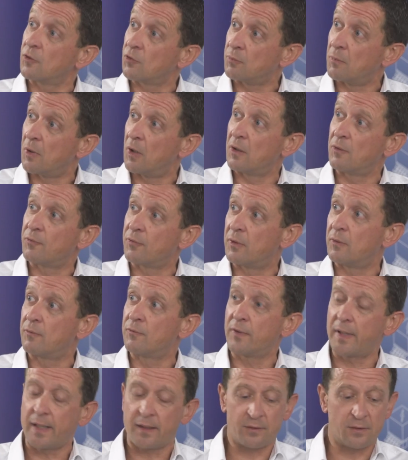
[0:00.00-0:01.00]
the smaller form
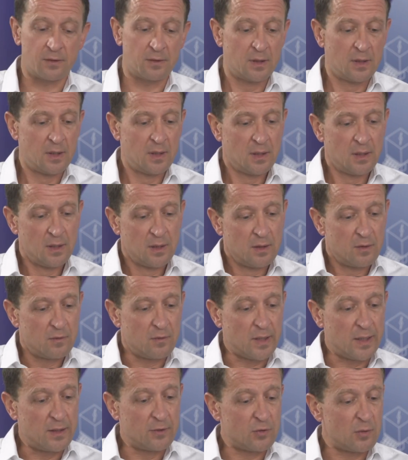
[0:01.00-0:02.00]
factor.
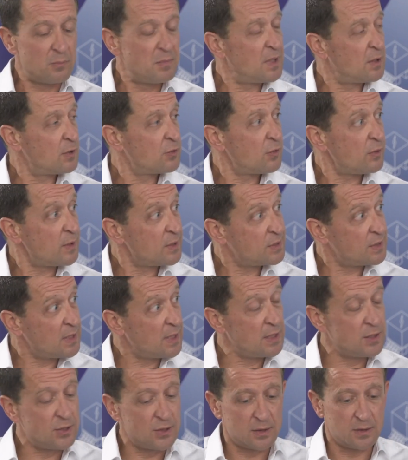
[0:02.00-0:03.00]
Right, so
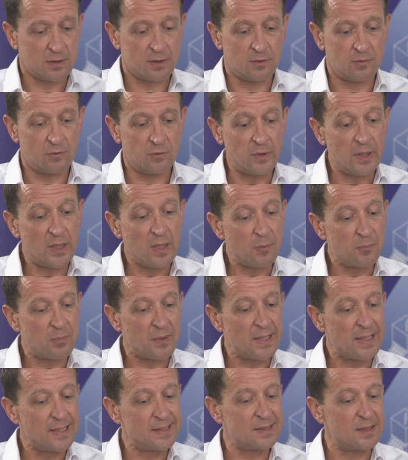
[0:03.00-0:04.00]
miniaturization really
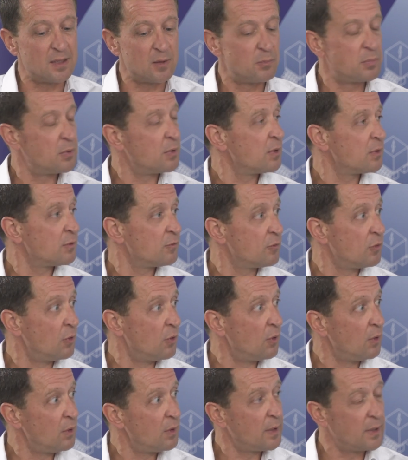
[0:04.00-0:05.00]
plays an important
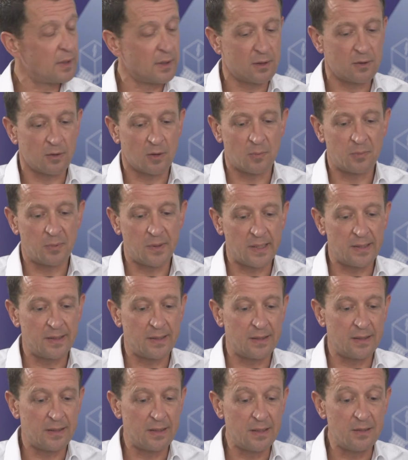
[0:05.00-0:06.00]
role in
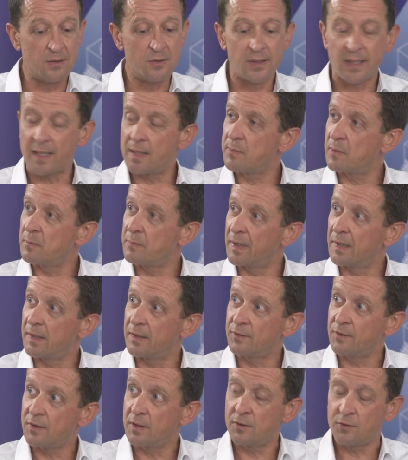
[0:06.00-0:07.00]
incorporating new
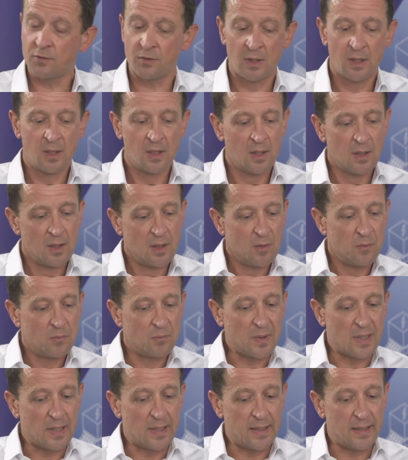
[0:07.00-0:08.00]
capabilities
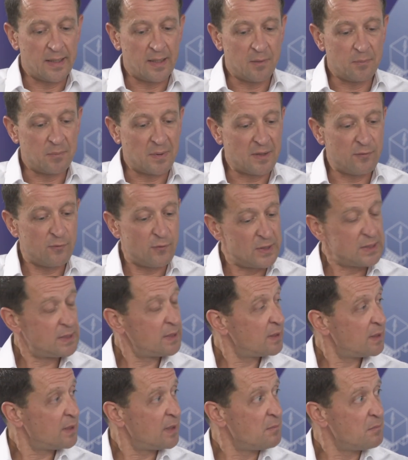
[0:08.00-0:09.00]
by physically